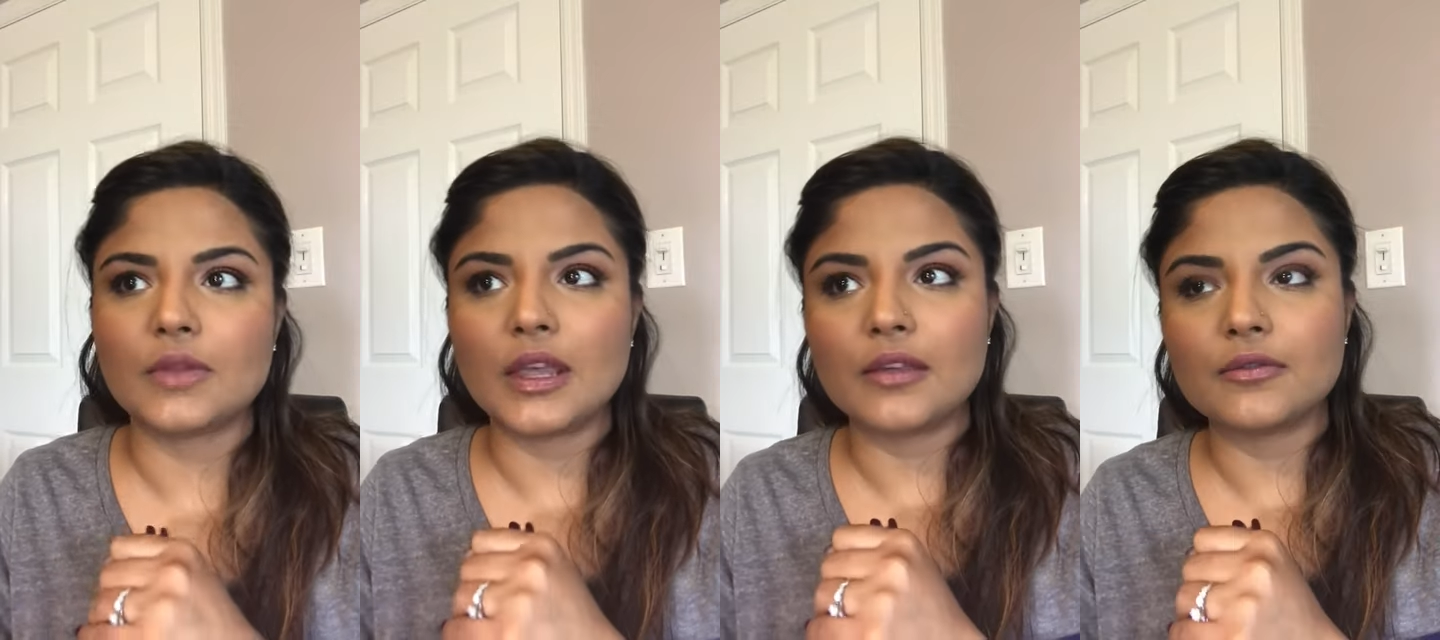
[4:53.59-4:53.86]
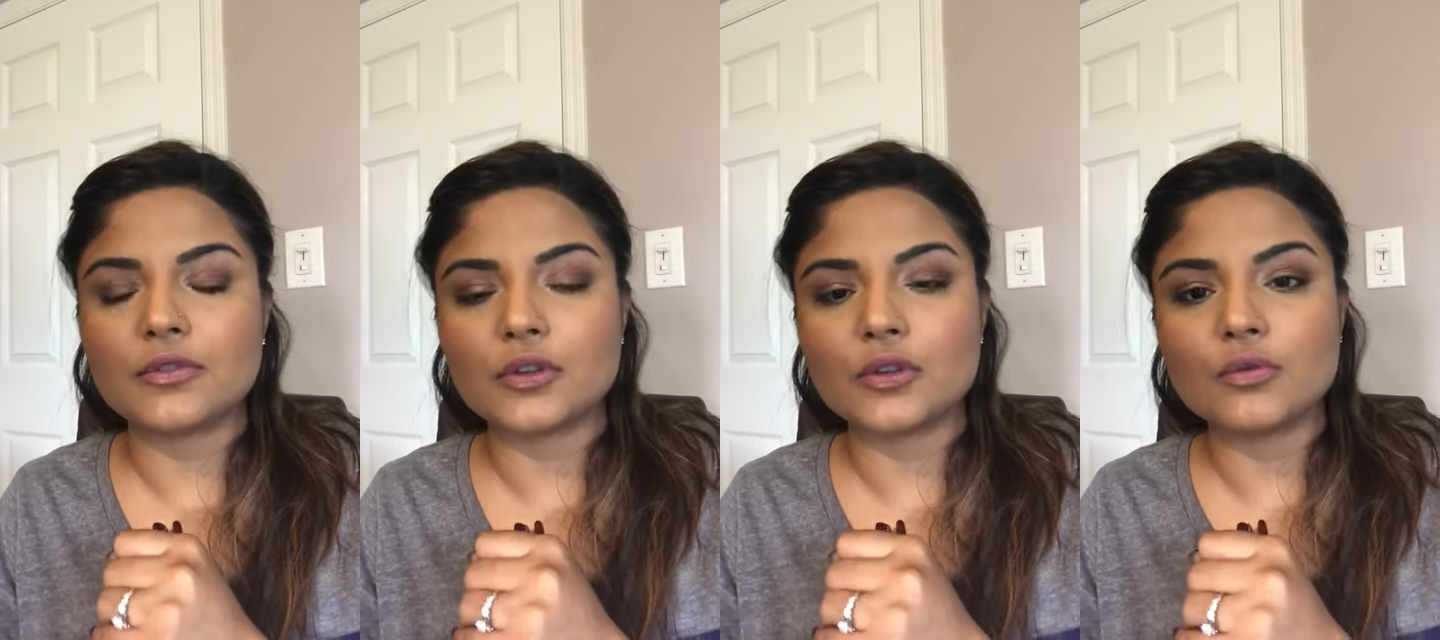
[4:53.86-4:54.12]

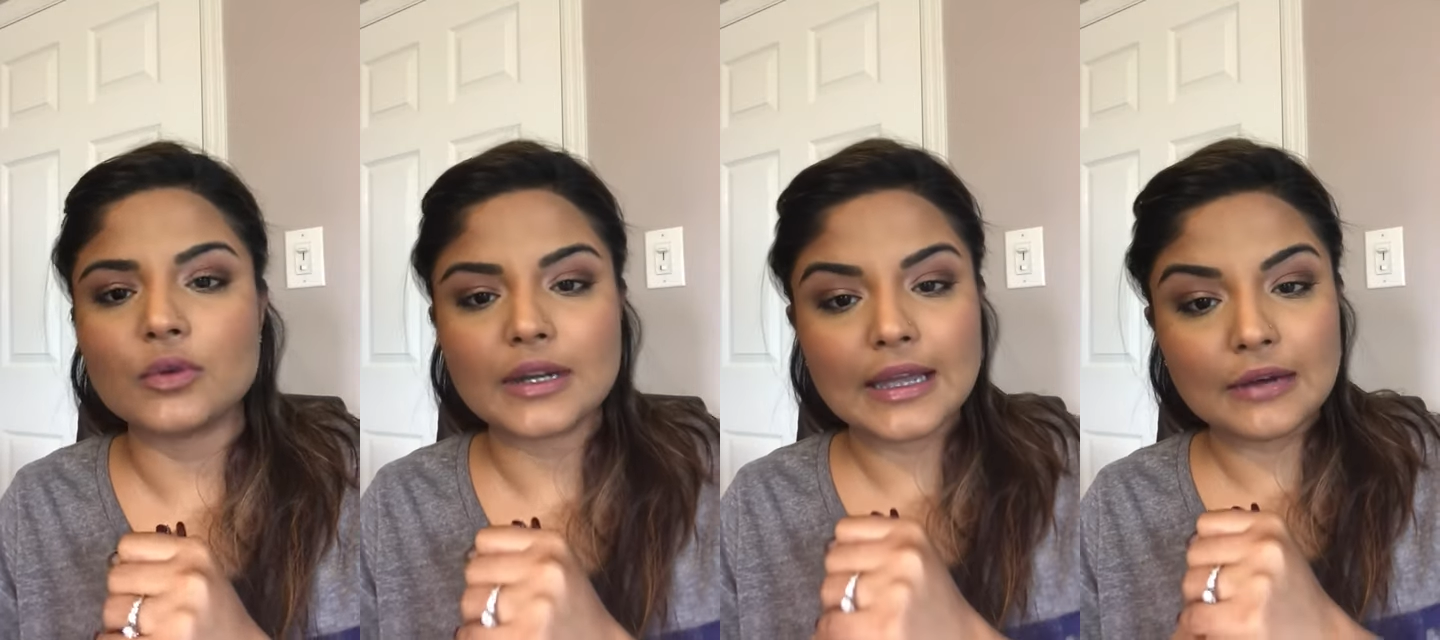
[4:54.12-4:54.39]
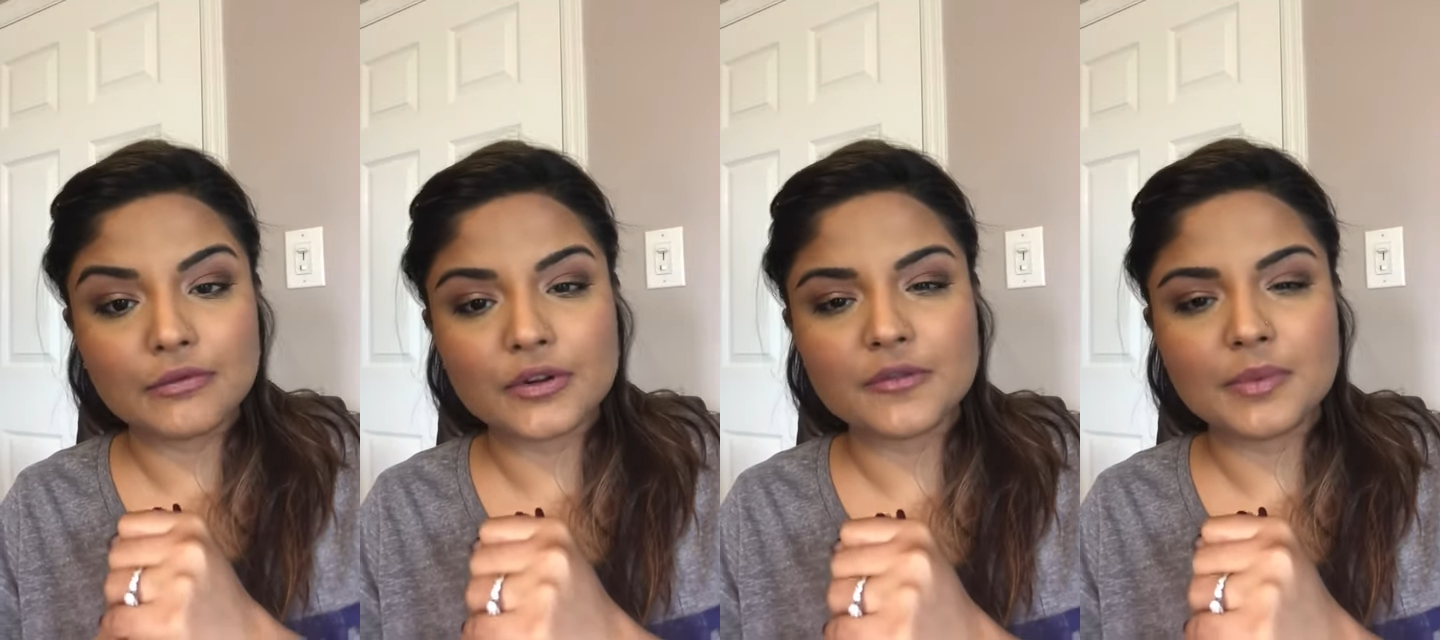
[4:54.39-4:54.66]
if you want to
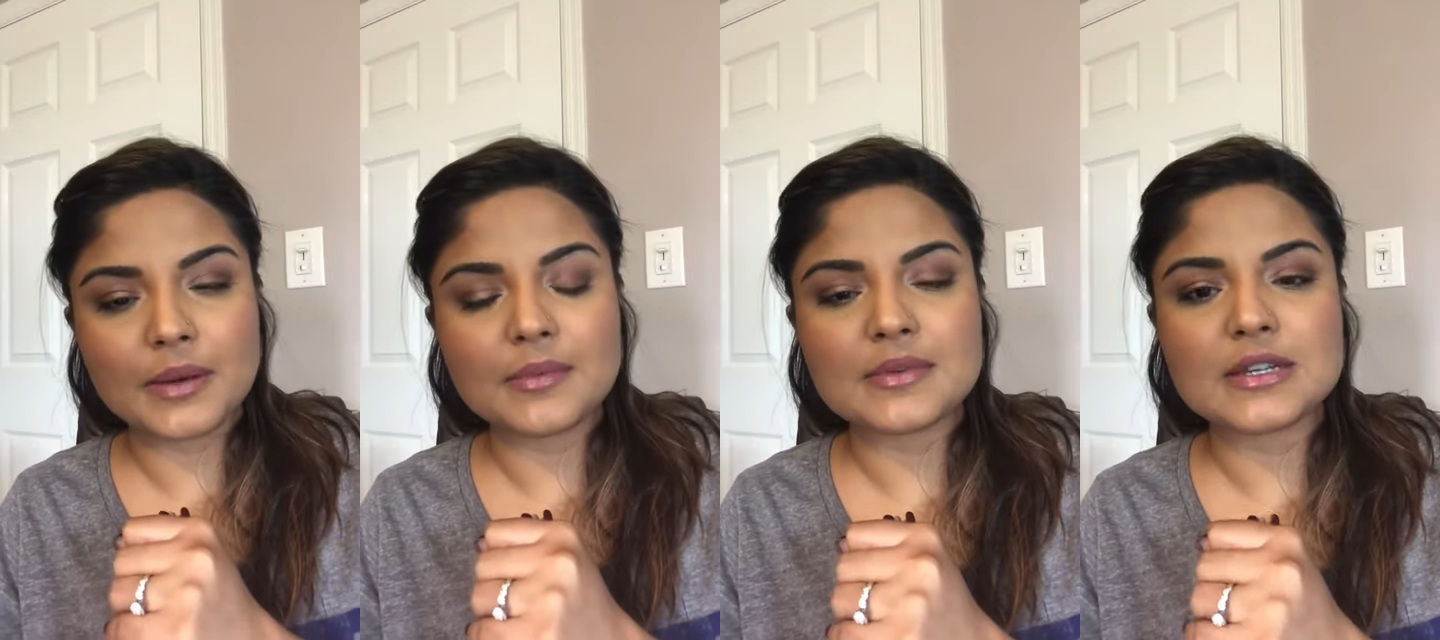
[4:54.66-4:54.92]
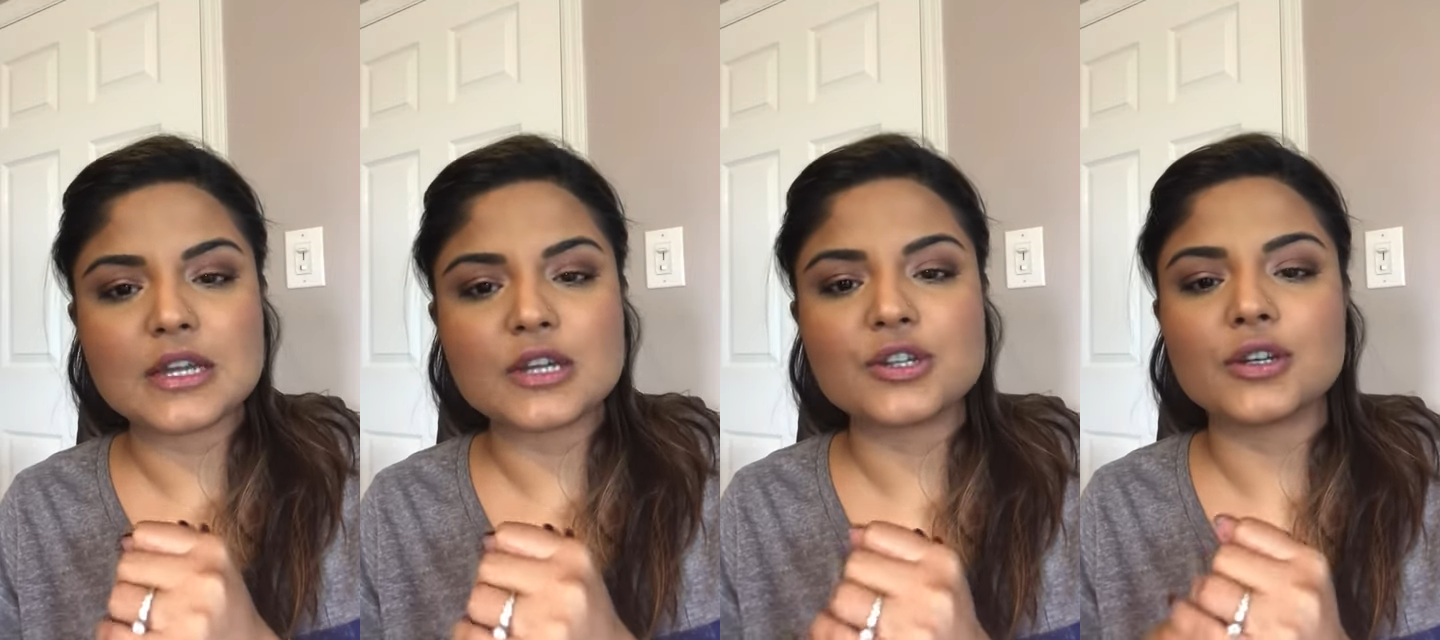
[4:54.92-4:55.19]
get rid of
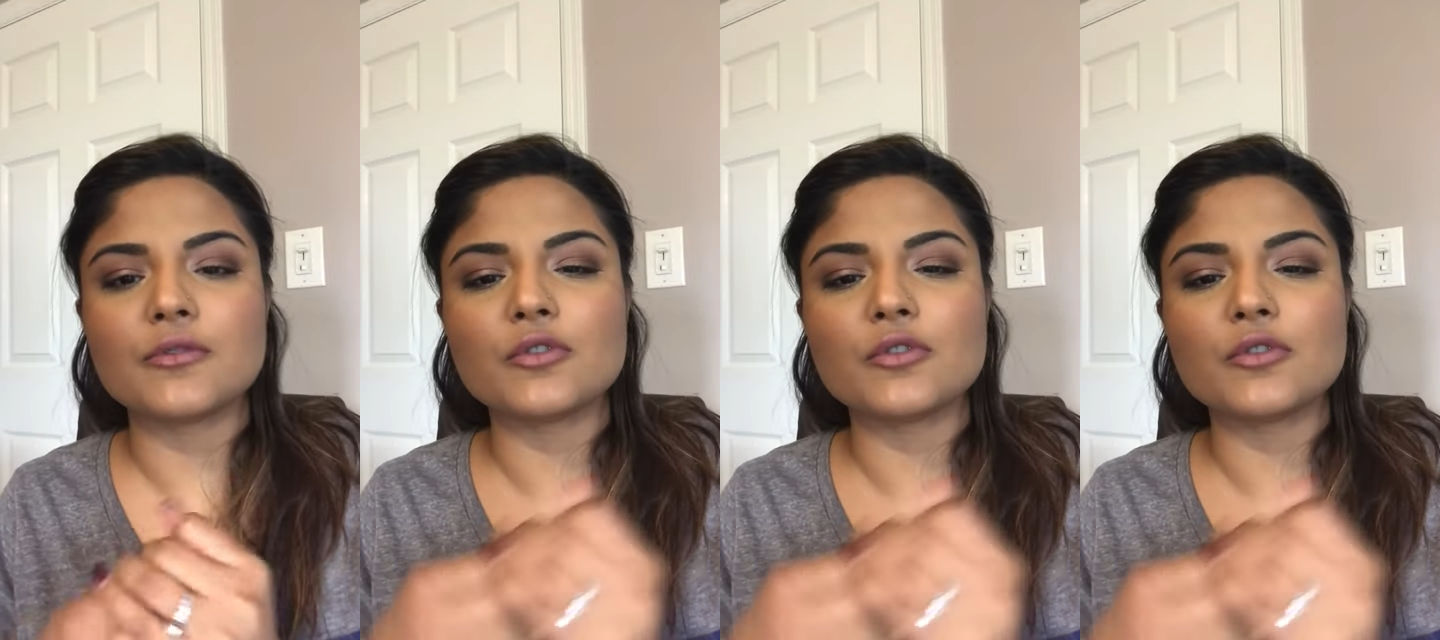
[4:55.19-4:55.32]
pigmentation,